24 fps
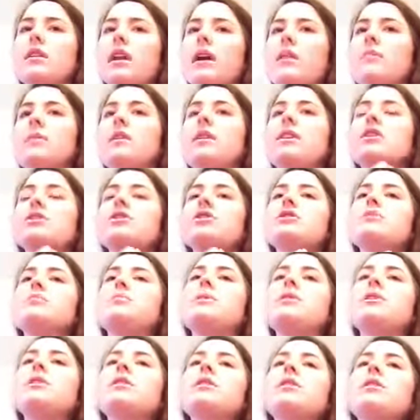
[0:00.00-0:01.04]
I'm going to just
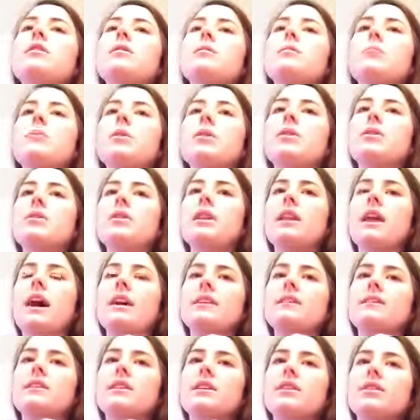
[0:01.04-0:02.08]
put a little blue
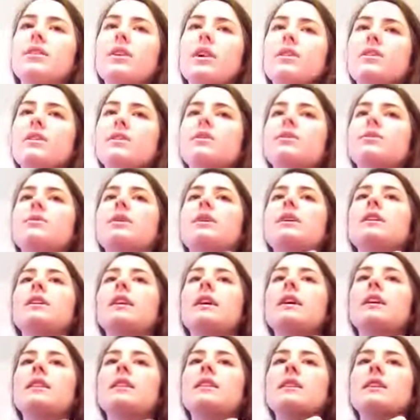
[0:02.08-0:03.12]
elastic around this one,
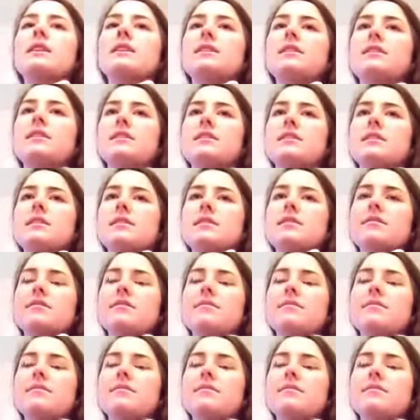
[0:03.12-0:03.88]
like this.